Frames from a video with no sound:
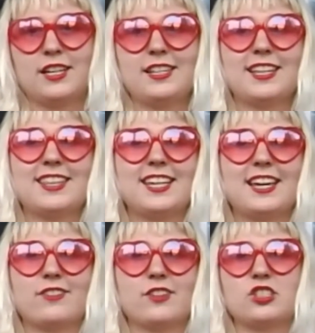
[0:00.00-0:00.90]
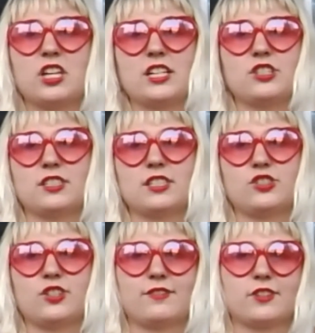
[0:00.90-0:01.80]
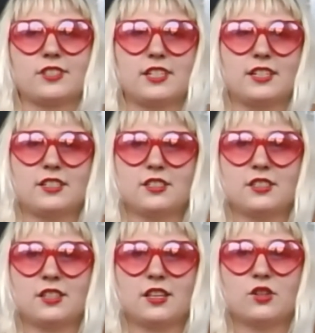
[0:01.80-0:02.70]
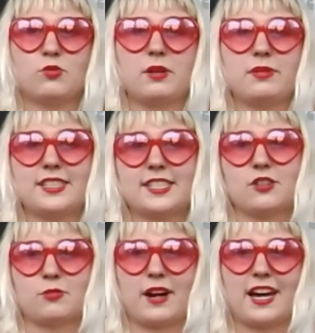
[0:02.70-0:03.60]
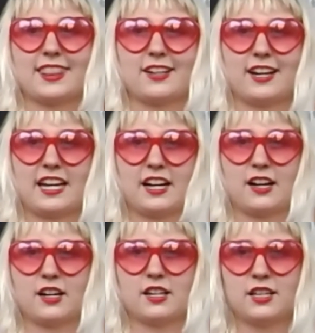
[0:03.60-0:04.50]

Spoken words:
Nothing ever changes in Jefferson. The women still rat their hair